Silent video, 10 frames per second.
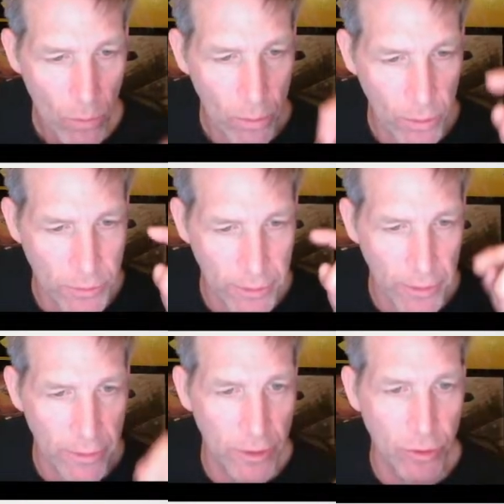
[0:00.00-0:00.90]
let's say
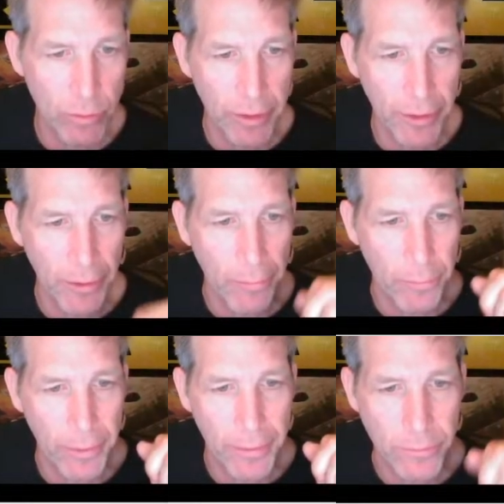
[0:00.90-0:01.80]
like this one here,
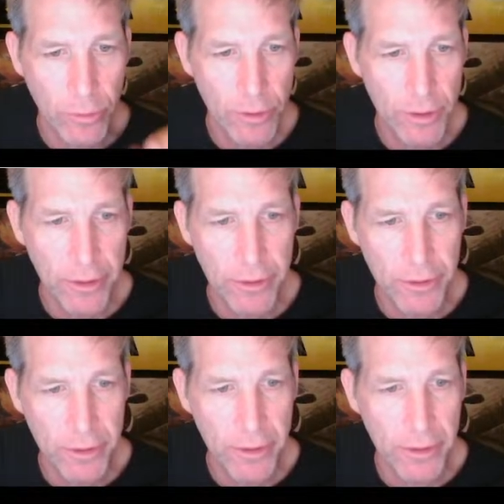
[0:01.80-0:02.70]
right? The
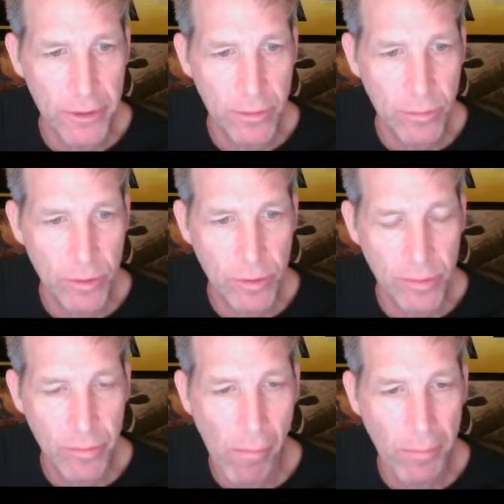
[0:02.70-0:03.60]
CDC,
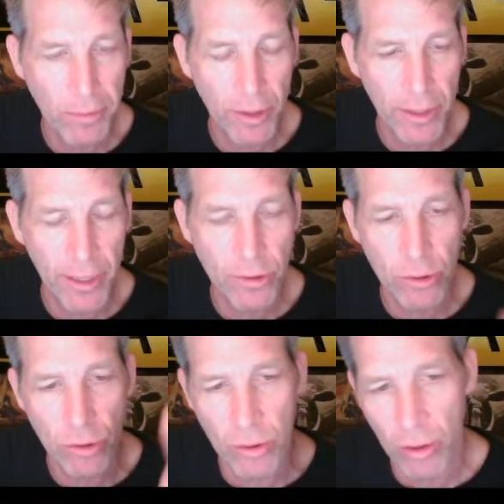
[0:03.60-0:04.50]
the cancer
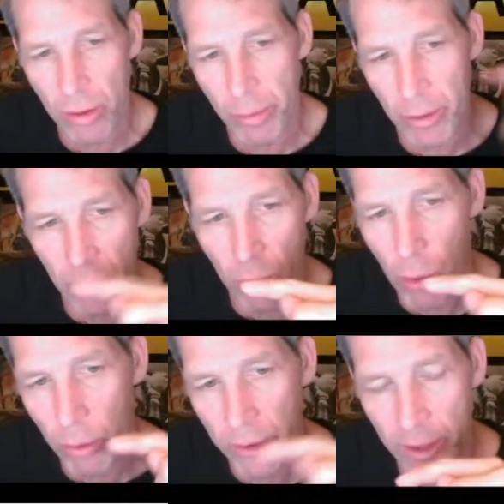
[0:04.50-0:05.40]
is a little bit
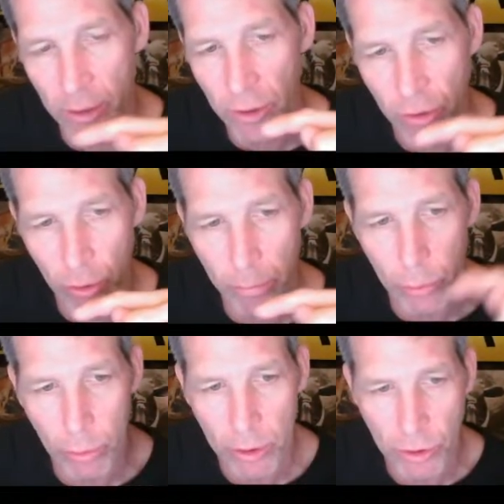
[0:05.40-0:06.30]
lower down the totem
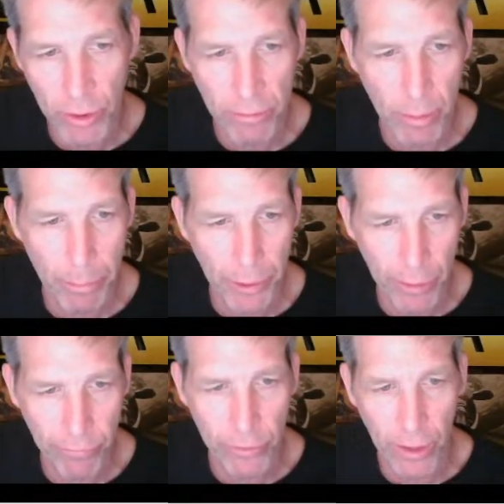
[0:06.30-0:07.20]
pole because you have to pay
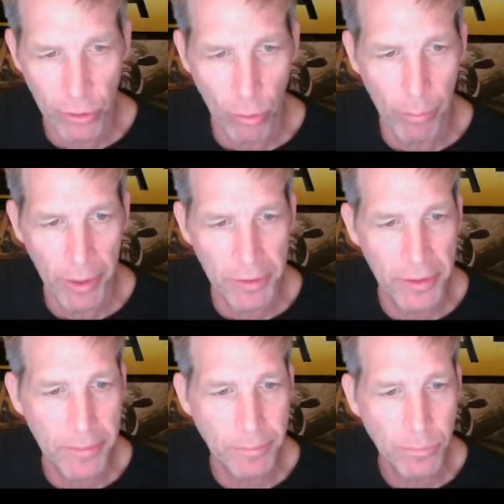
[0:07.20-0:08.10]
for that domain
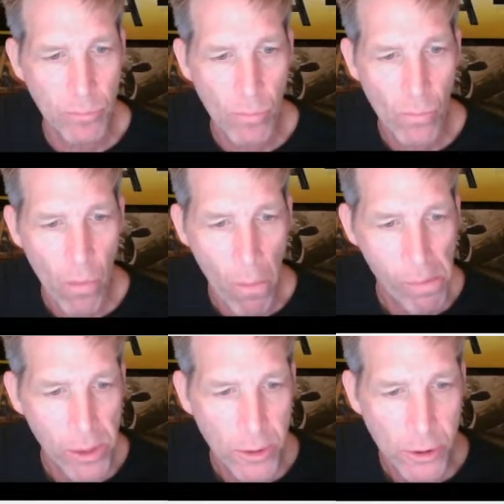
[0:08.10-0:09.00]
name.
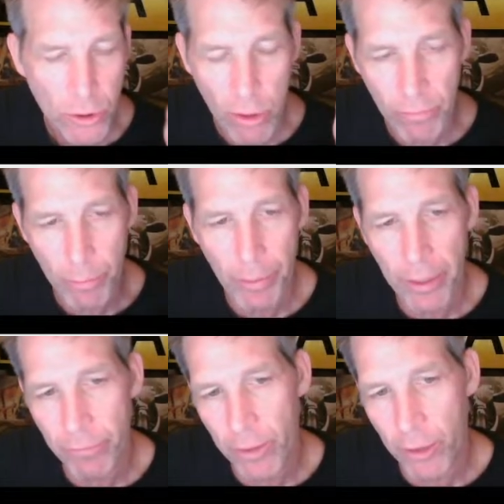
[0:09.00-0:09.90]
So if you pay
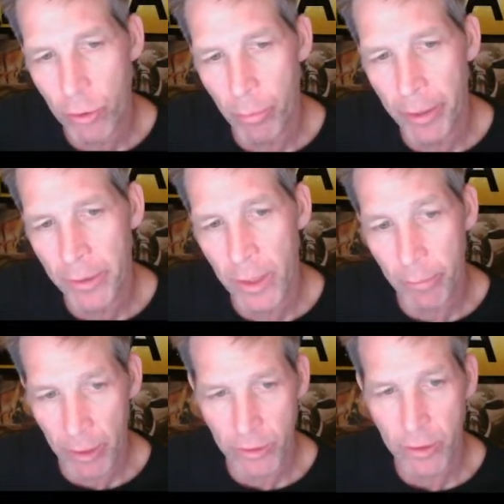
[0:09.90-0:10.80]
for that domain name,
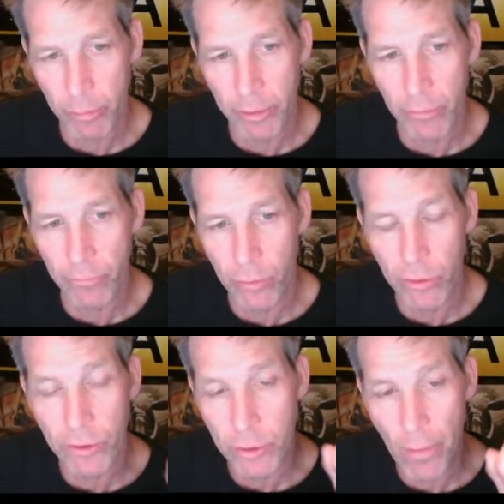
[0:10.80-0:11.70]
that's going to be the first